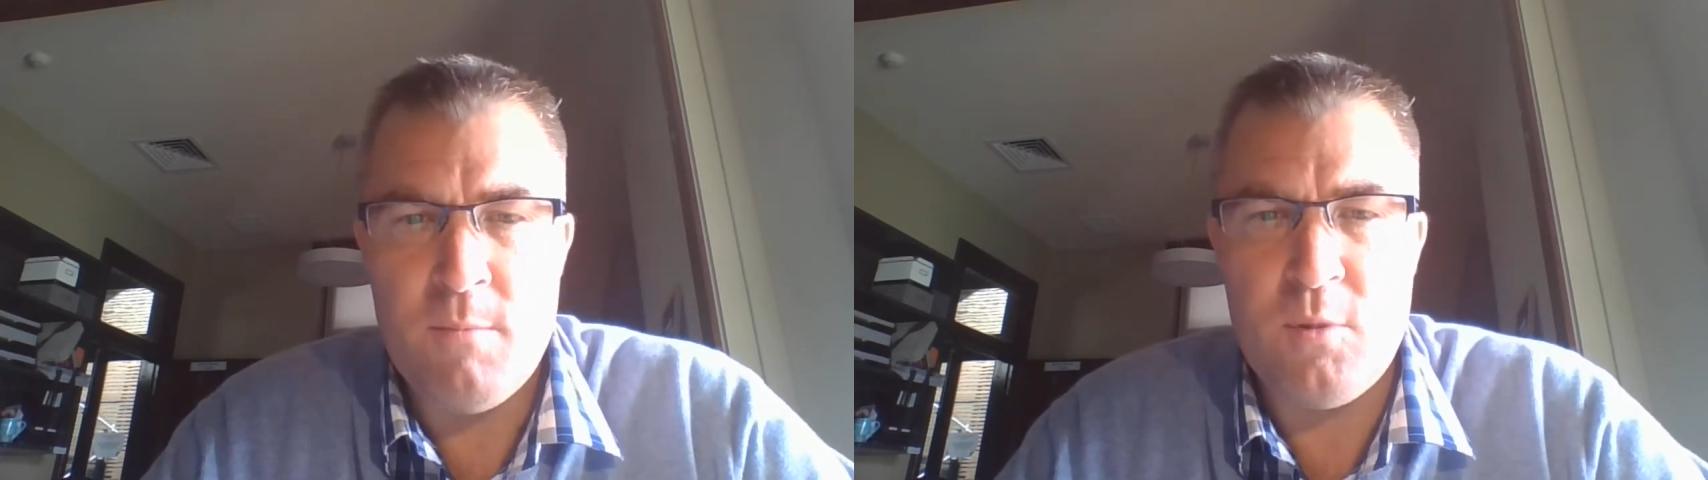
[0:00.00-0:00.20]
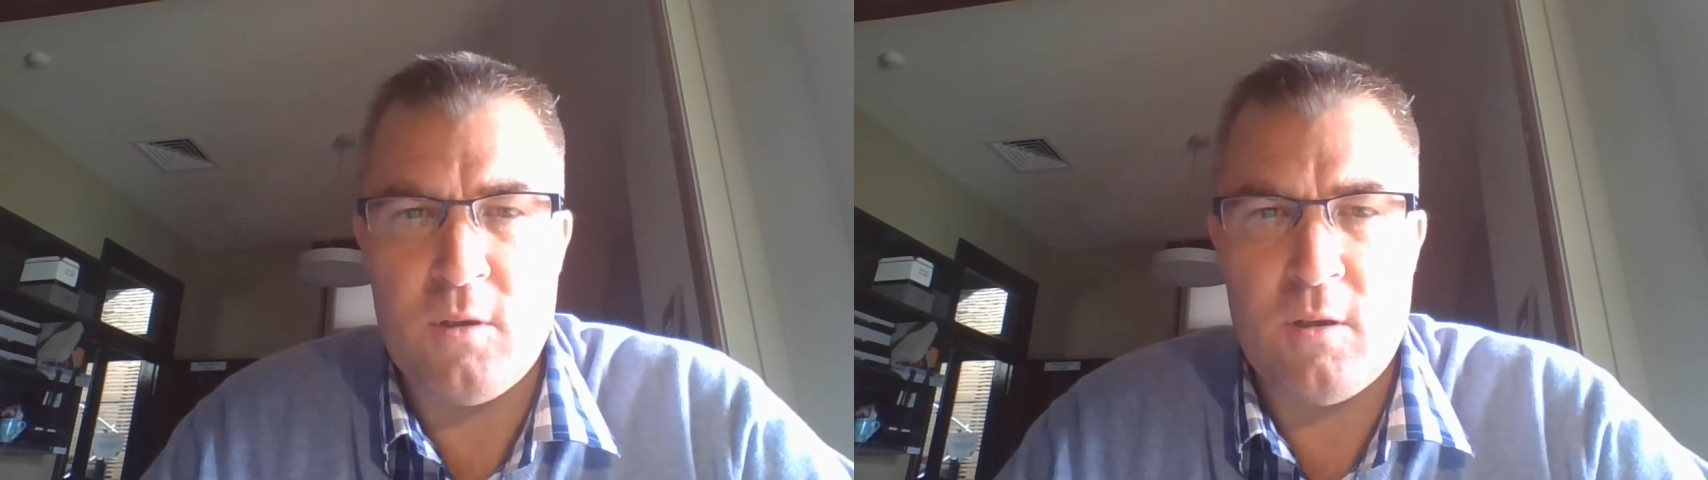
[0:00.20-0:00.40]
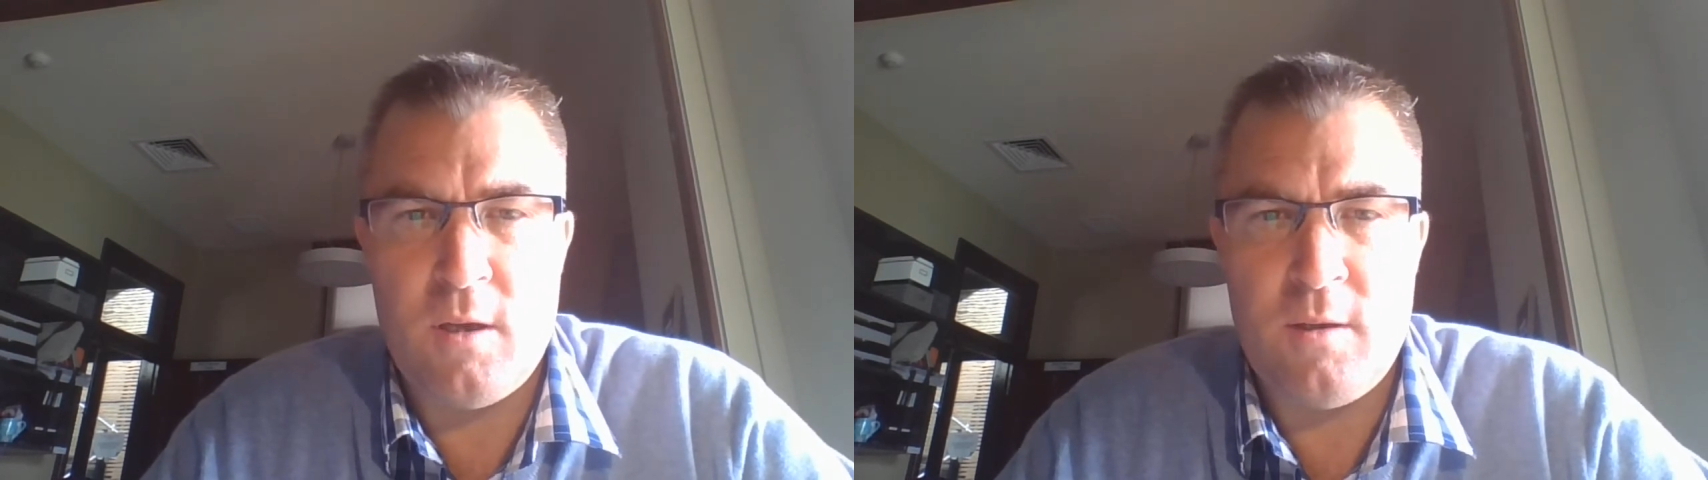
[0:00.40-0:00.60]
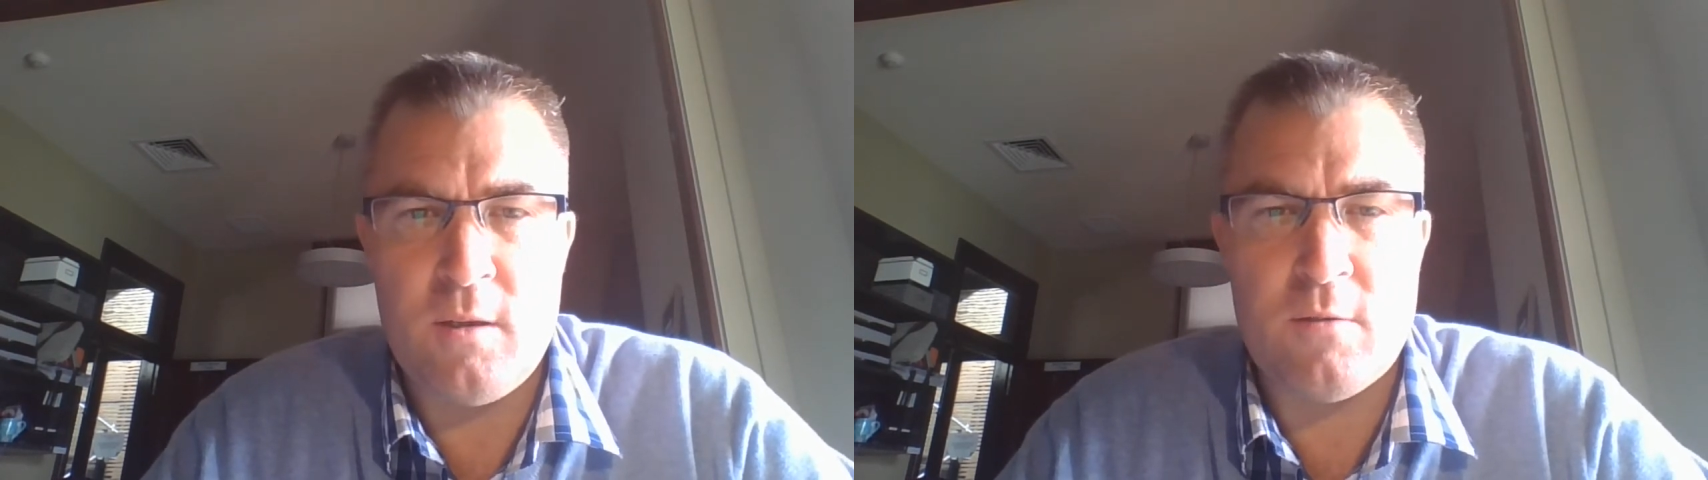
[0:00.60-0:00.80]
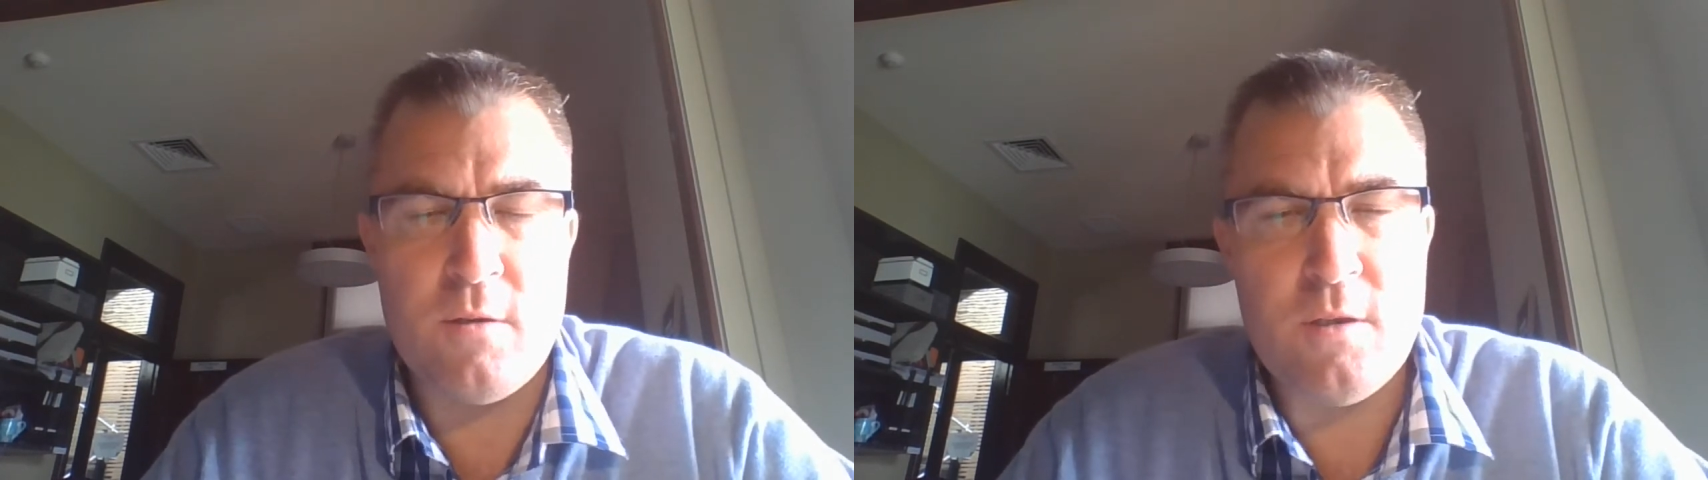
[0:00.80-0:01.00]
But I think
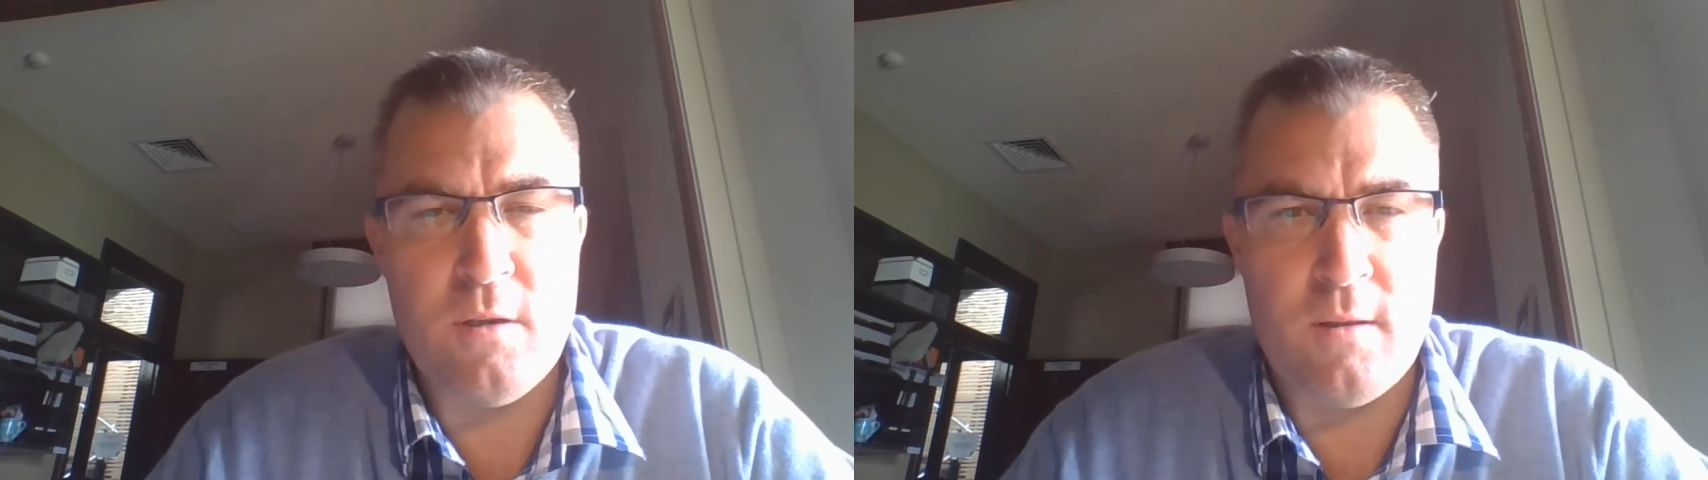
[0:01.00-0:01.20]
the crucial